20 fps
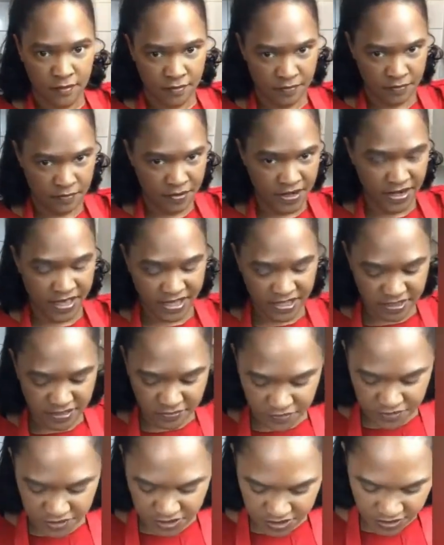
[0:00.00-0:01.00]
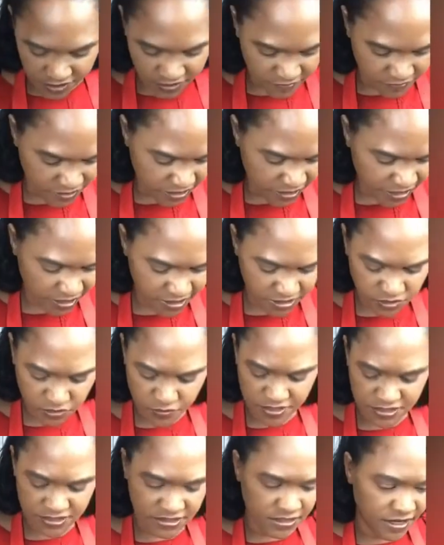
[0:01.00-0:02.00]
plate for serving. And it's
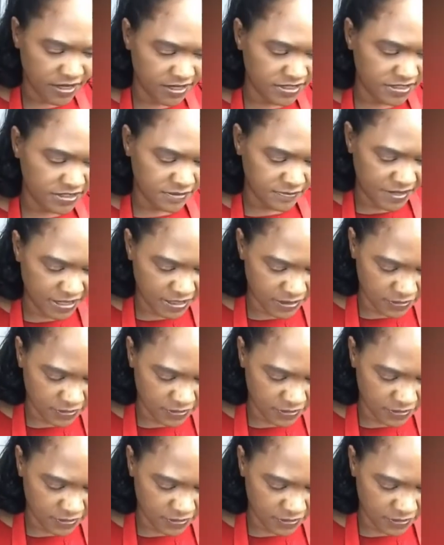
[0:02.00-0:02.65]
always nice to make it